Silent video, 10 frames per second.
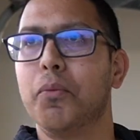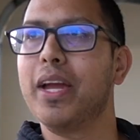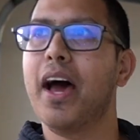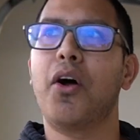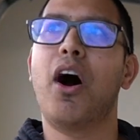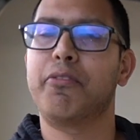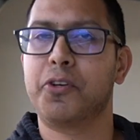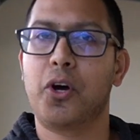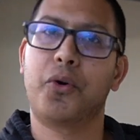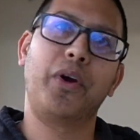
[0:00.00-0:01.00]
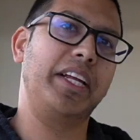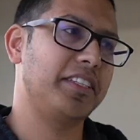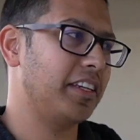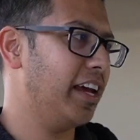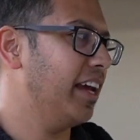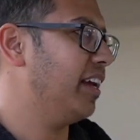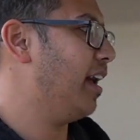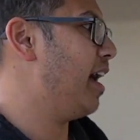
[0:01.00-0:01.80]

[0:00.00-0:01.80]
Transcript: we had off and on rain today,